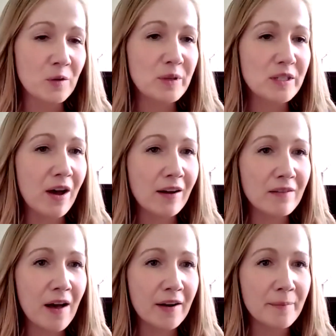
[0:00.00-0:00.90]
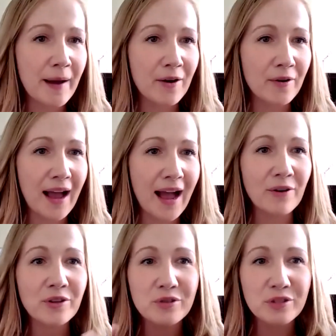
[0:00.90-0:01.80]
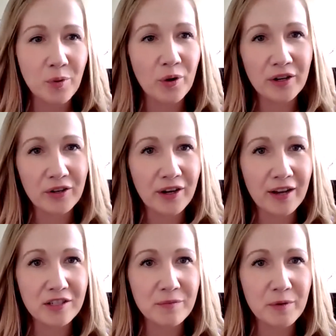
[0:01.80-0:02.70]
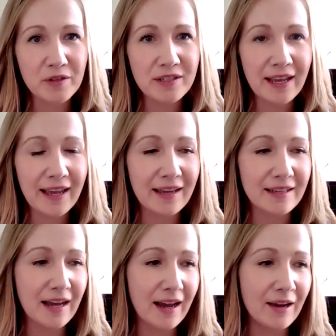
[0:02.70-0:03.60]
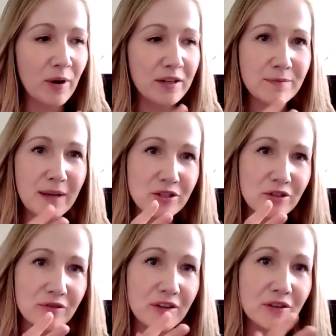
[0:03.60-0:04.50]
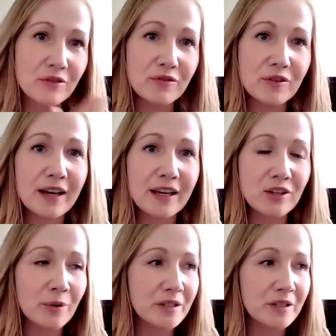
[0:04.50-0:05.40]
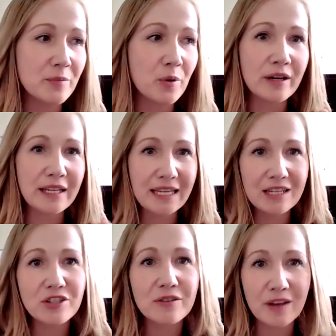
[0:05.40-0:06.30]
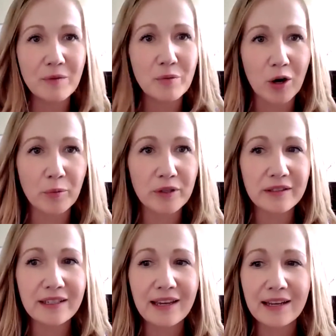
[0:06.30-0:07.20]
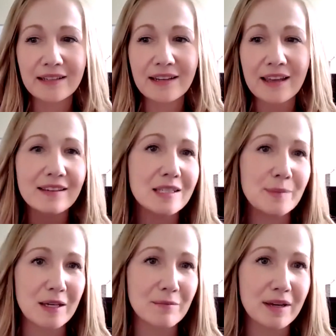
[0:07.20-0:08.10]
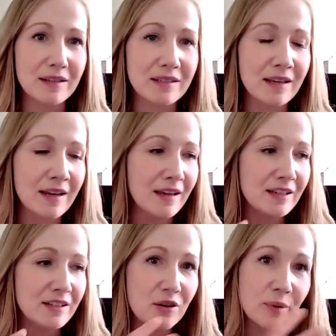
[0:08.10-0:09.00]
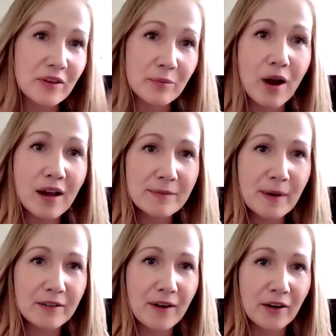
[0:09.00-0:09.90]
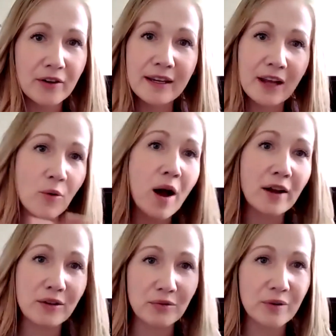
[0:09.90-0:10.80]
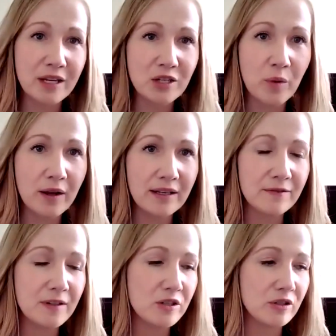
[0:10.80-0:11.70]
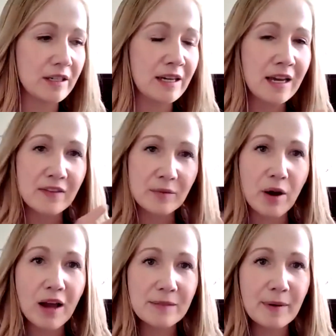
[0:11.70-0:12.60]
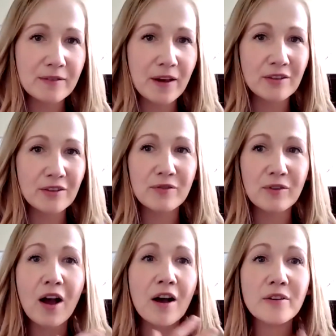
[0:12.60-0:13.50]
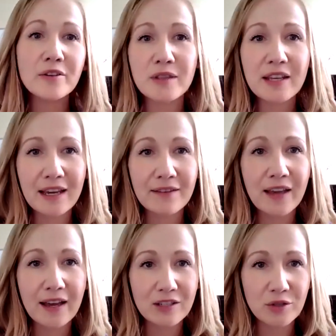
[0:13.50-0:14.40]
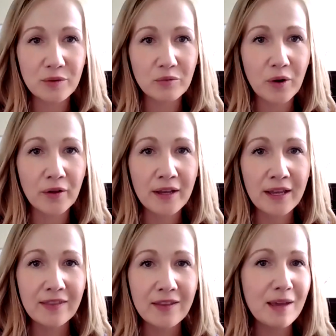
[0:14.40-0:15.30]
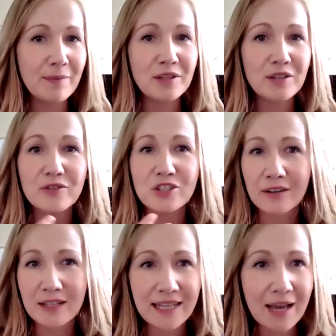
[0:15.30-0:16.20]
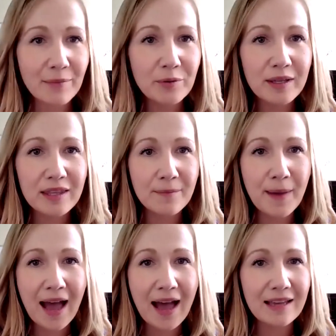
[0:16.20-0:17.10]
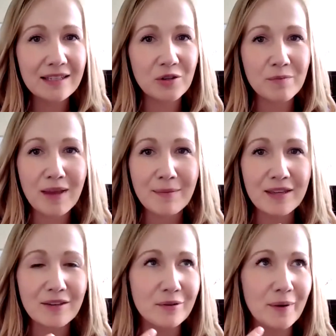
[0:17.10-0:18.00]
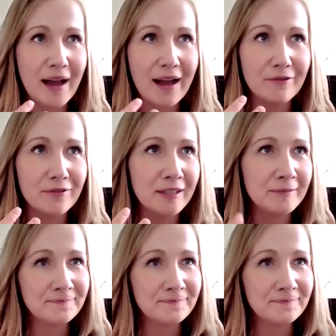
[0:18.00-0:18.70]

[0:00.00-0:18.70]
we talk a lot about how you support your customers, and I want to make sure that you feel like you are supporting each of them appropriately and nothing is being missed. So, with a prospect funnel, and I'll walk you through each one individually, the prospect funnel is for all those that have yet to enroll, that maybe you've shared a sample with in the past, or maybe you have